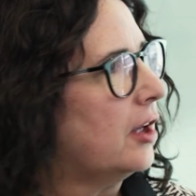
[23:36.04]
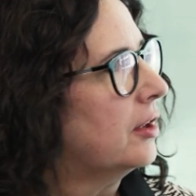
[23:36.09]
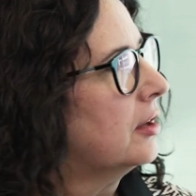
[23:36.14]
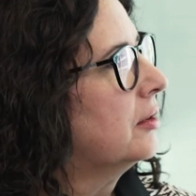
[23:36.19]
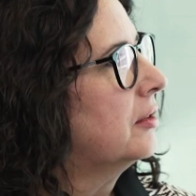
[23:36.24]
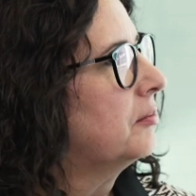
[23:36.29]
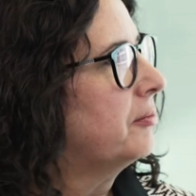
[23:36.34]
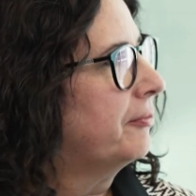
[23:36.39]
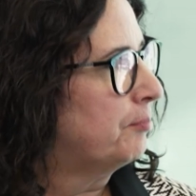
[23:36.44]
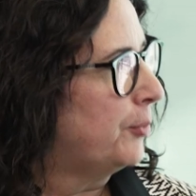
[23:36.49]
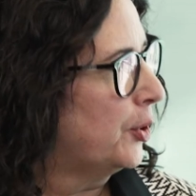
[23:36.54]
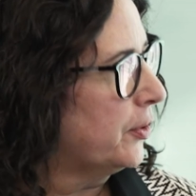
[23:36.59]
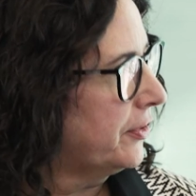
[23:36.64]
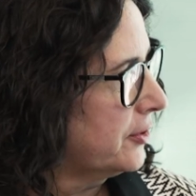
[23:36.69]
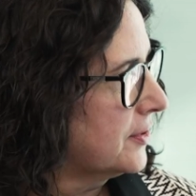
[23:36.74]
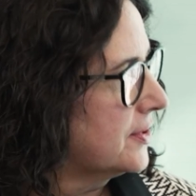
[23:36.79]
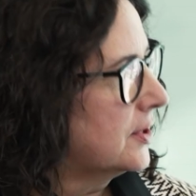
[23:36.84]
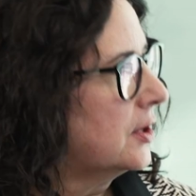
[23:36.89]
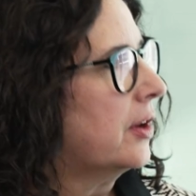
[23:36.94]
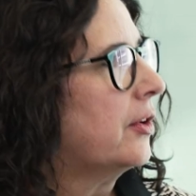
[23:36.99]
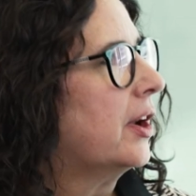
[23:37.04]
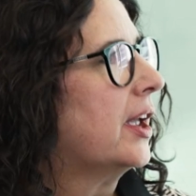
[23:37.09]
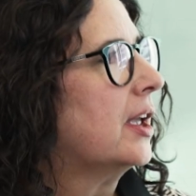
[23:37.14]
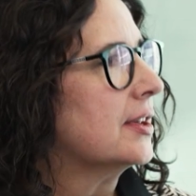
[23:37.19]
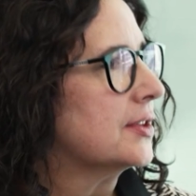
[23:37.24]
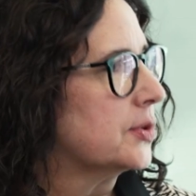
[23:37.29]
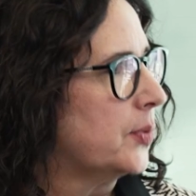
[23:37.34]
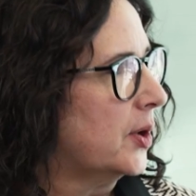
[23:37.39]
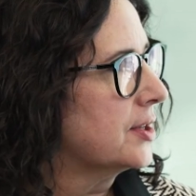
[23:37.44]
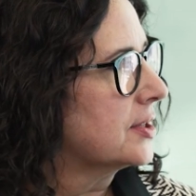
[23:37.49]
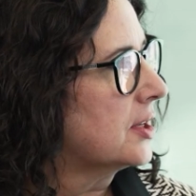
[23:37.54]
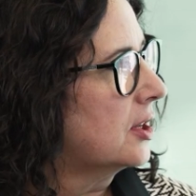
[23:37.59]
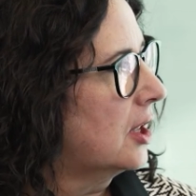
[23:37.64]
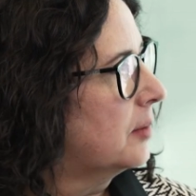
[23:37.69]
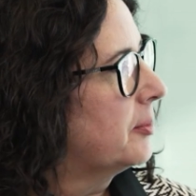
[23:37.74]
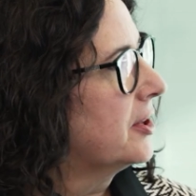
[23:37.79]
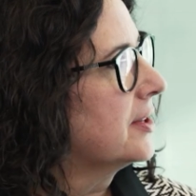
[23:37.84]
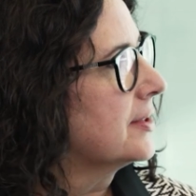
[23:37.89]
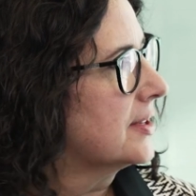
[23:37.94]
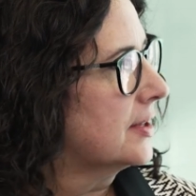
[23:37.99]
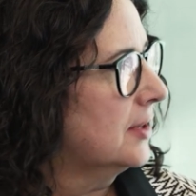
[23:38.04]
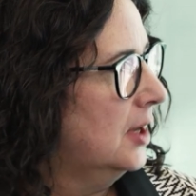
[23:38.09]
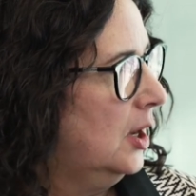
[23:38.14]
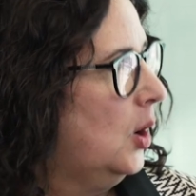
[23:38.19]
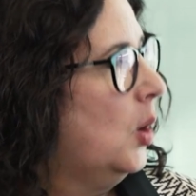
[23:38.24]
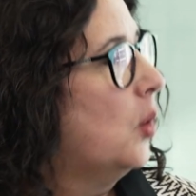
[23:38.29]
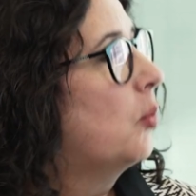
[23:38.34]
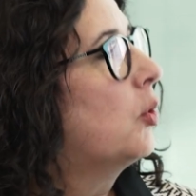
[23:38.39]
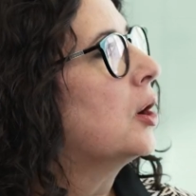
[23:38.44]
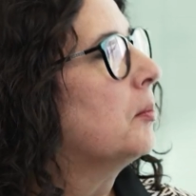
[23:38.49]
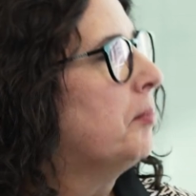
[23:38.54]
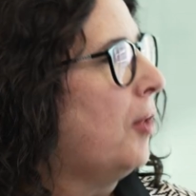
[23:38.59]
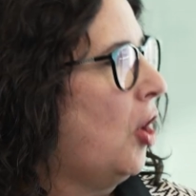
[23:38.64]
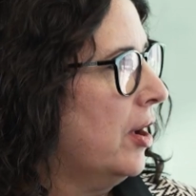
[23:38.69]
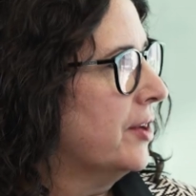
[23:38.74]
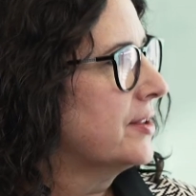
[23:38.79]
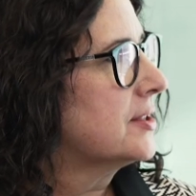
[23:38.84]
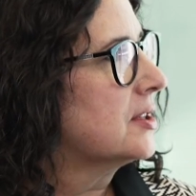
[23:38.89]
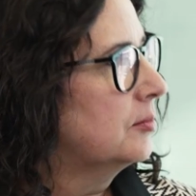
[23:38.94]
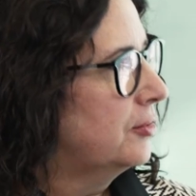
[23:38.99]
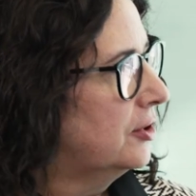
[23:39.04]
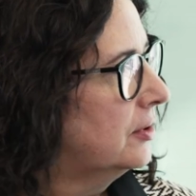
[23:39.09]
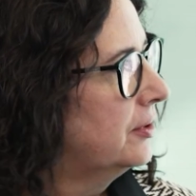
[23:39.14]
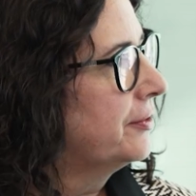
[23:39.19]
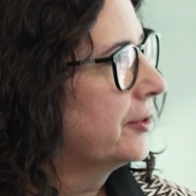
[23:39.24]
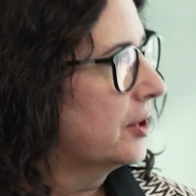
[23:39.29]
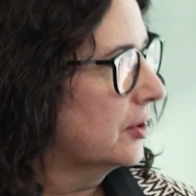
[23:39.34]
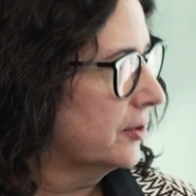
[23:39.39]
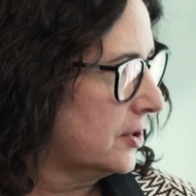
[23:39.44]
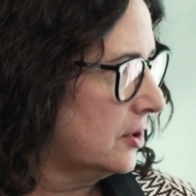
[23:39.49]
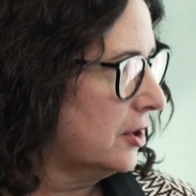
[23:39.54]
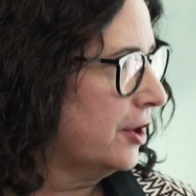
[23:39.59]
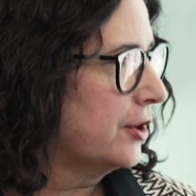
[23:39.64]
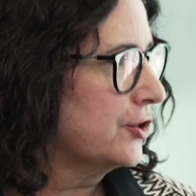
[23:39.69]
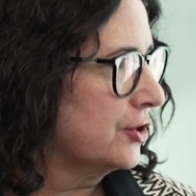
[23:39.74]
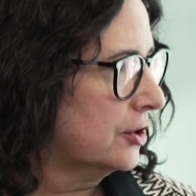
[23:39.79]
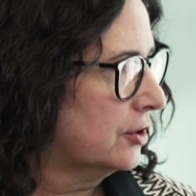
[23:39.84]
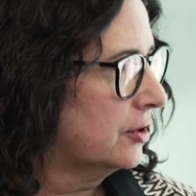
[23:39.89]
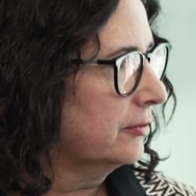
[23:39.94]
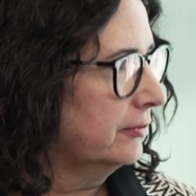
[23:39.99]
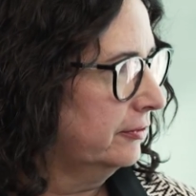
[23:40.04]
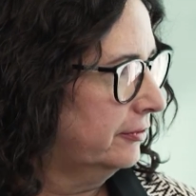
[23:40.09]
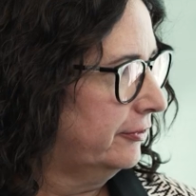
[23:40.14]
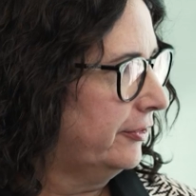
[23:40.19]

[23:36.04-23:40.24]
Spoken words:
value both for CRA as well as claimants where possible for those larger